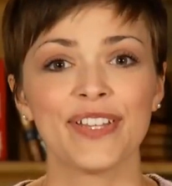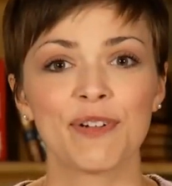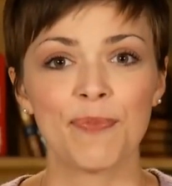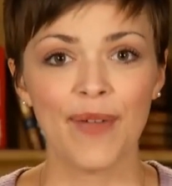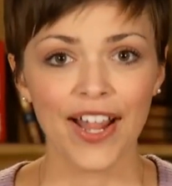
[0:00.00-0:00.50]
a
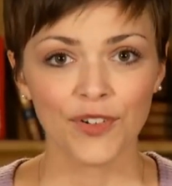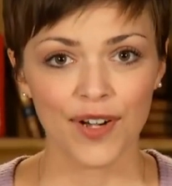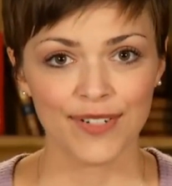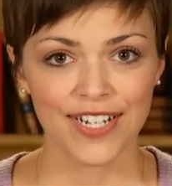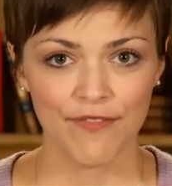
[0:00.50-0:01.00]
little
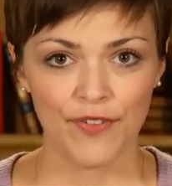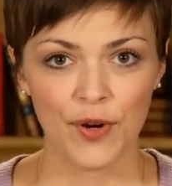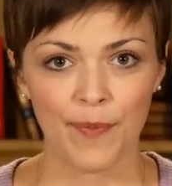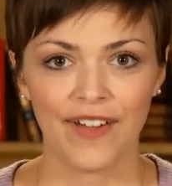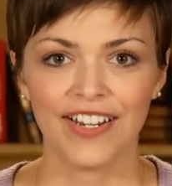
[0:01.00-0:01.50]
background info
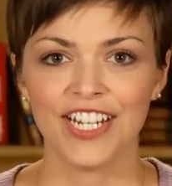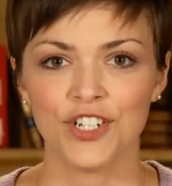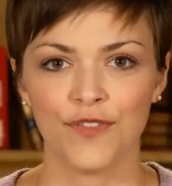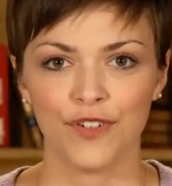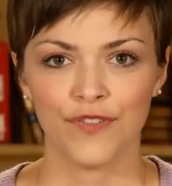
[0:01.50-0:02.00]
about
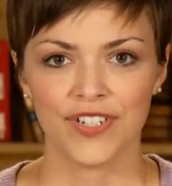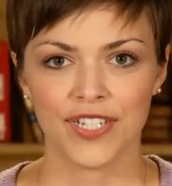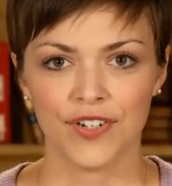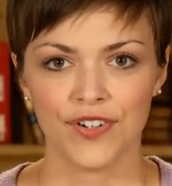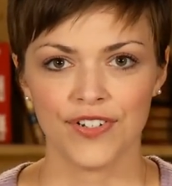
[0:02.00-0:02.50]
each of your
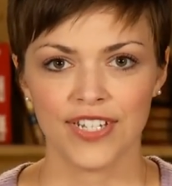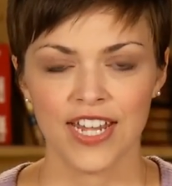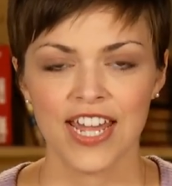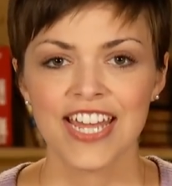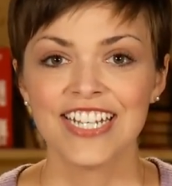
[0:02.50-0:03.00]
visitors.
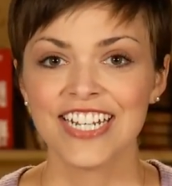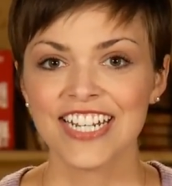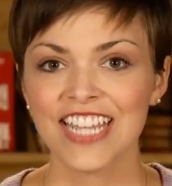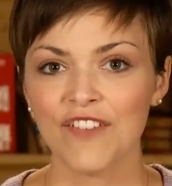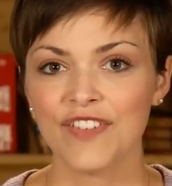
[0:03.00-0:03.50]

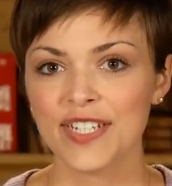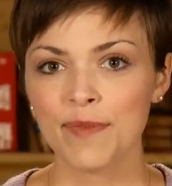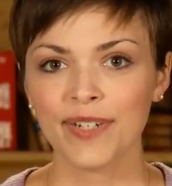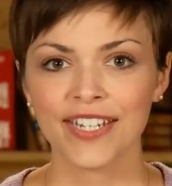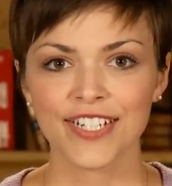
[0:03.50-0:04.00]
Did they
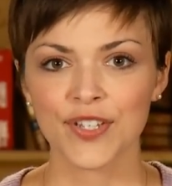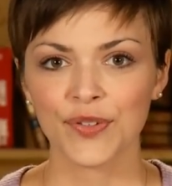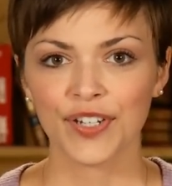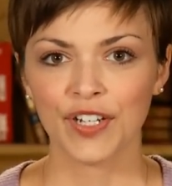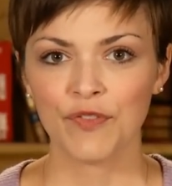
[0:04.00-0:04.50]
visit because they're
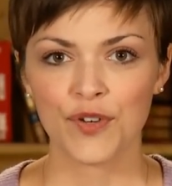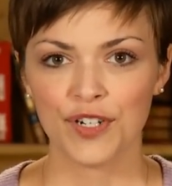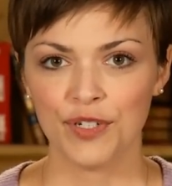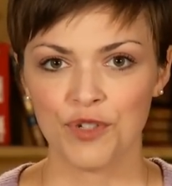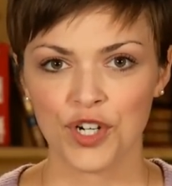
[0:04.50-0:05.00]
looking for a
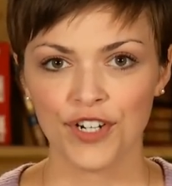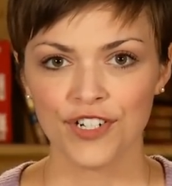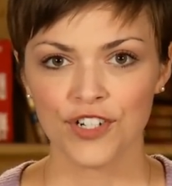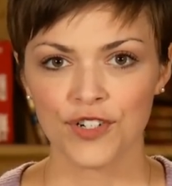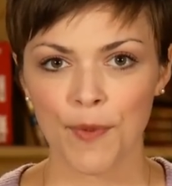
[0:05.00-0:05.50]
new
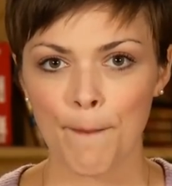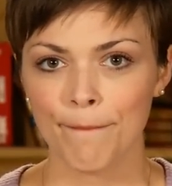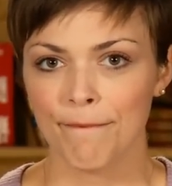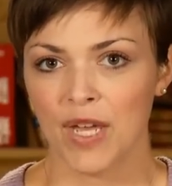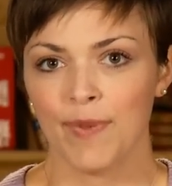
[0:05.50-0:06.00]
church?
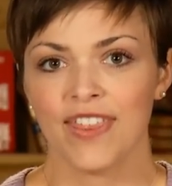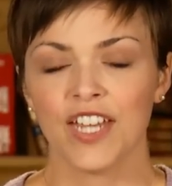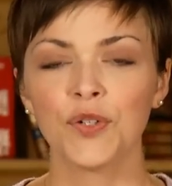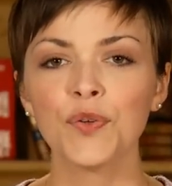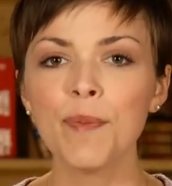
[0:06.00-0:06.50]
Maybe they
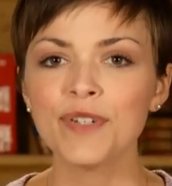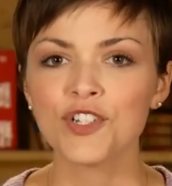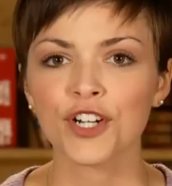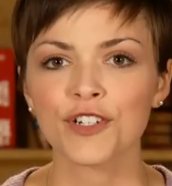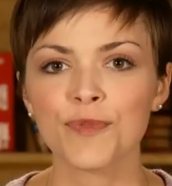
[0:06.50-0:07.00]
grew up in
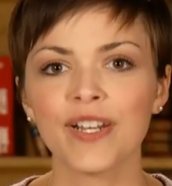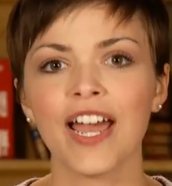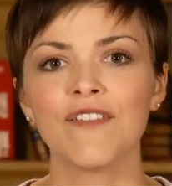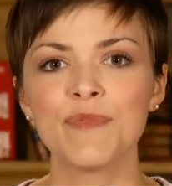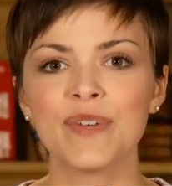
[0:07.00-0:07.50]
church but
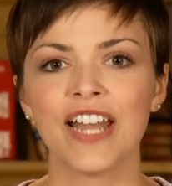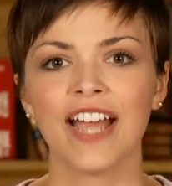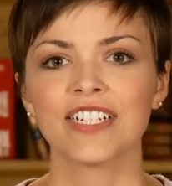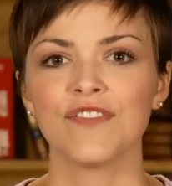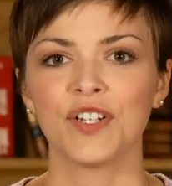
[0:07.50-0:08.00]
haven't been
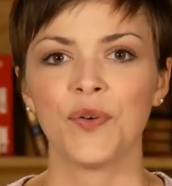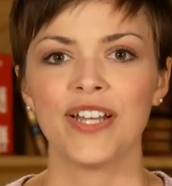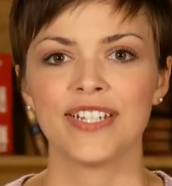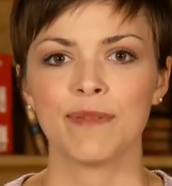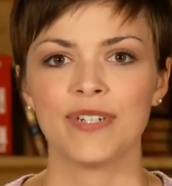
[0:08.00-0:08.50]
active in
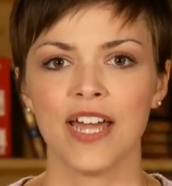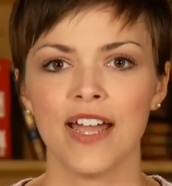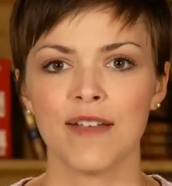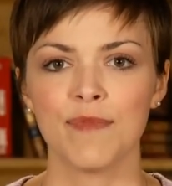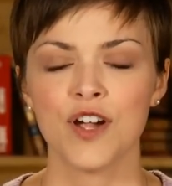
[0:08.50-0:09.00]
quite some
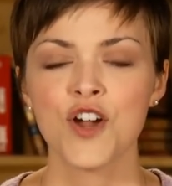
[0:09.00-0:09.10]
time.